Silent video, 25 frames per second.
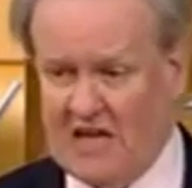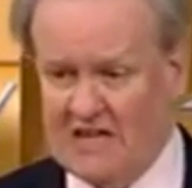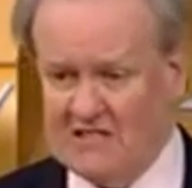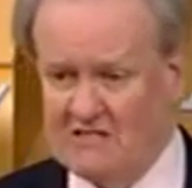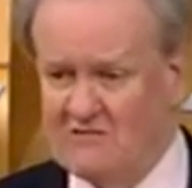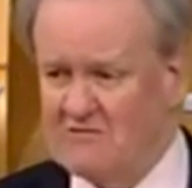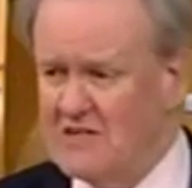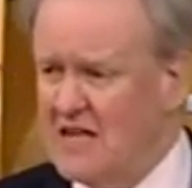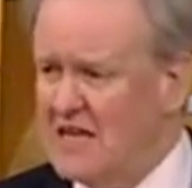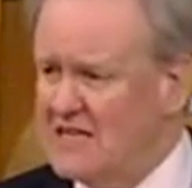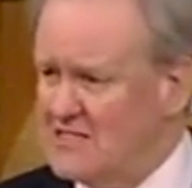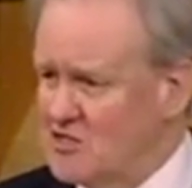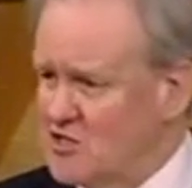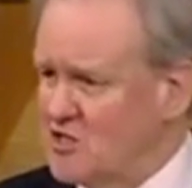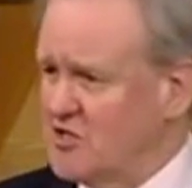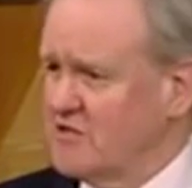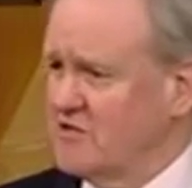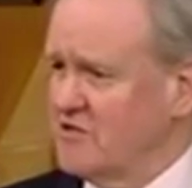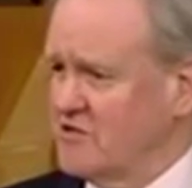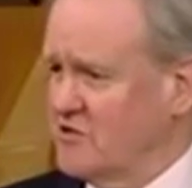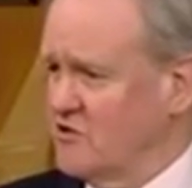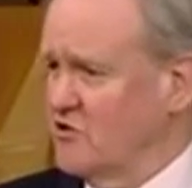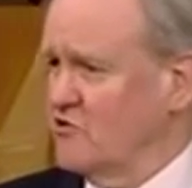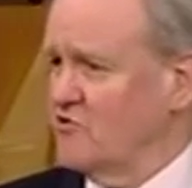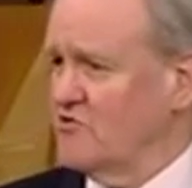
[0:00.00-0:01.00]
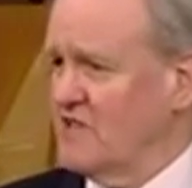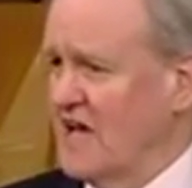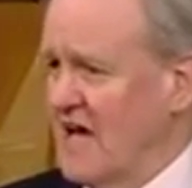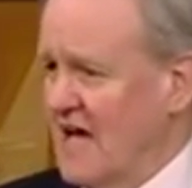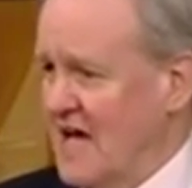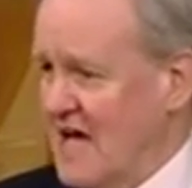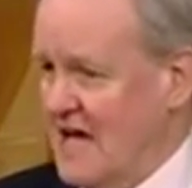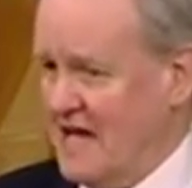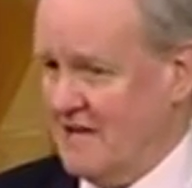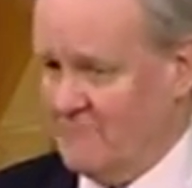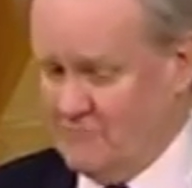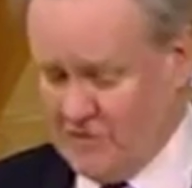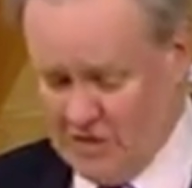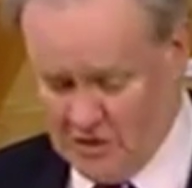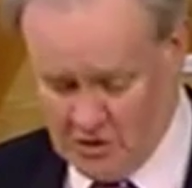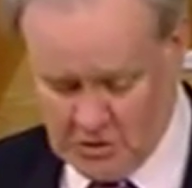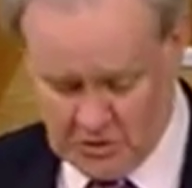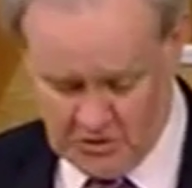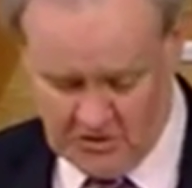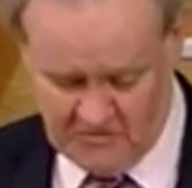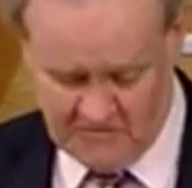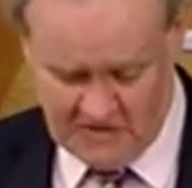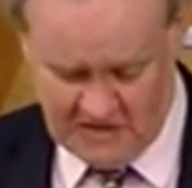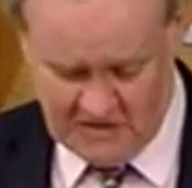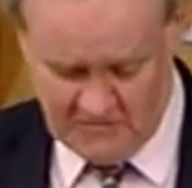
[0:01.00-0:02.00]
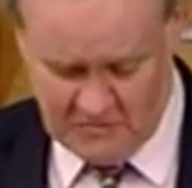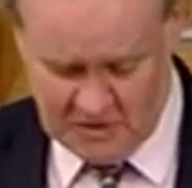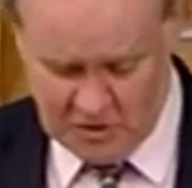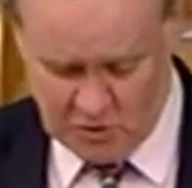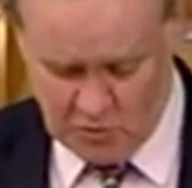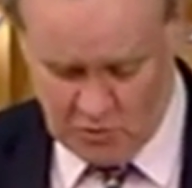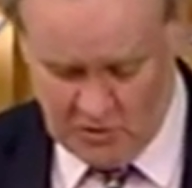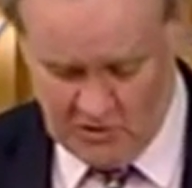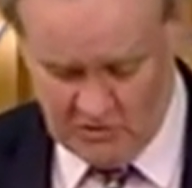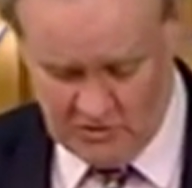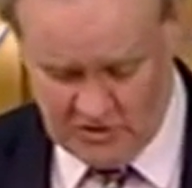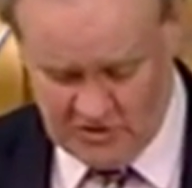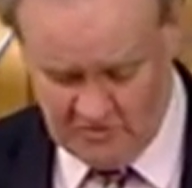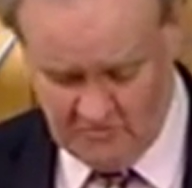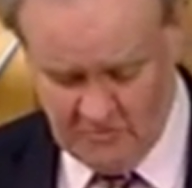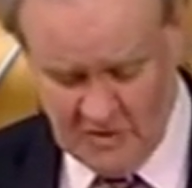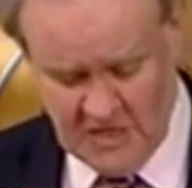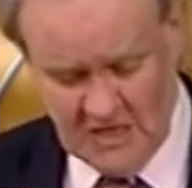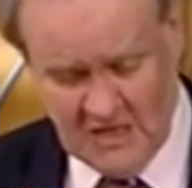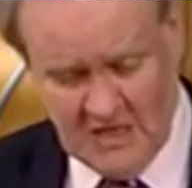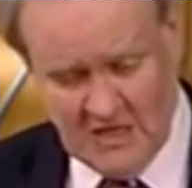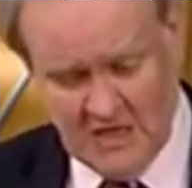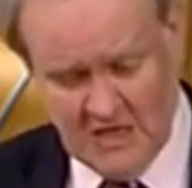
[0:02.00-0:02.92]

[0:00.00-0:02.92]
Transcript: I don't actually recall that happening, so I very much welcome